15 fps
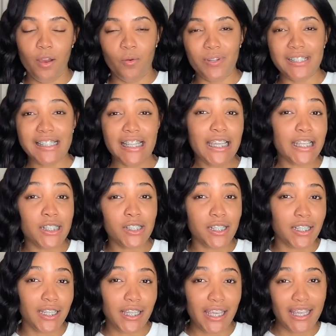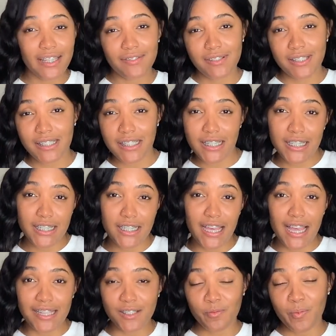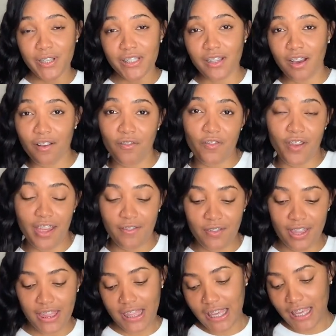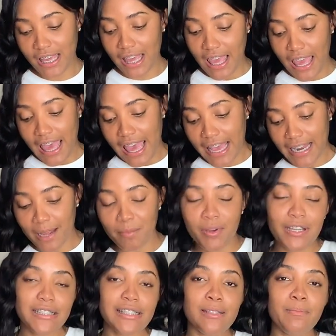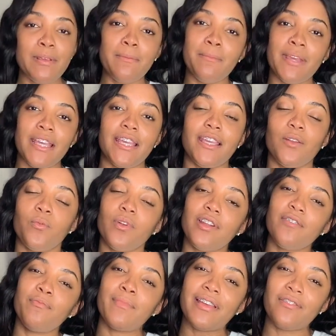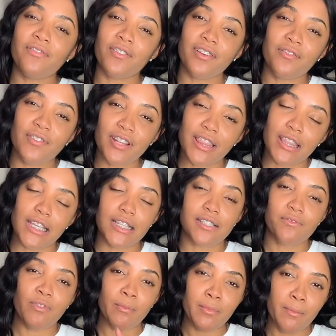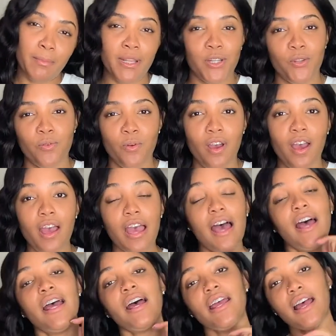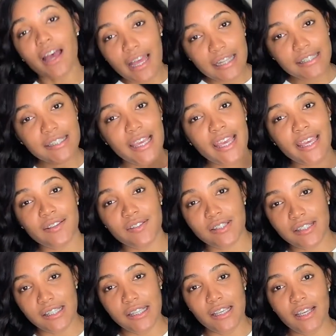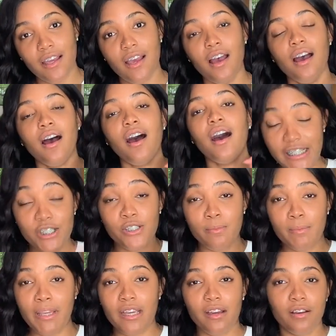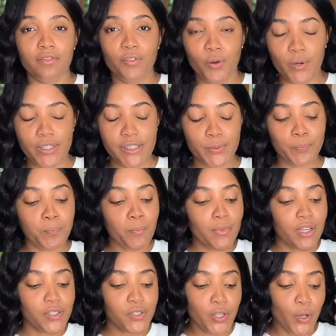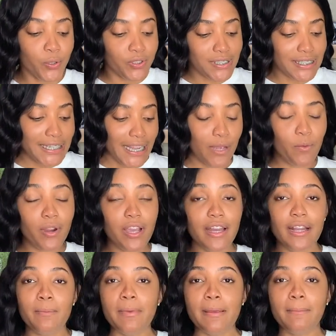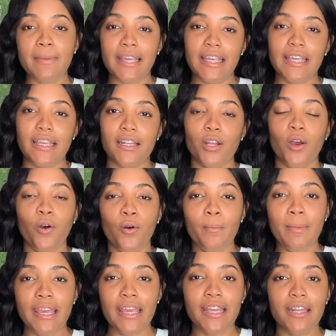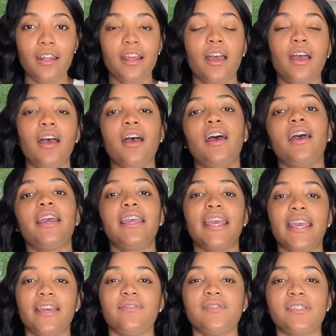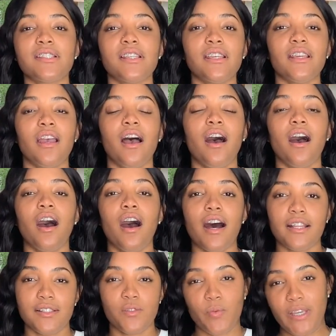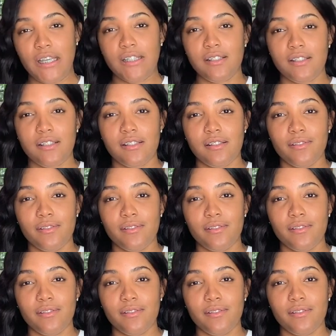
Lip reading: we're sticking to the KFC aspect of everything. And I'm going to be making one of my favorite things from the menu at KFC in Jamaica, of course. So today we're going to be making homemade KFC hot wings.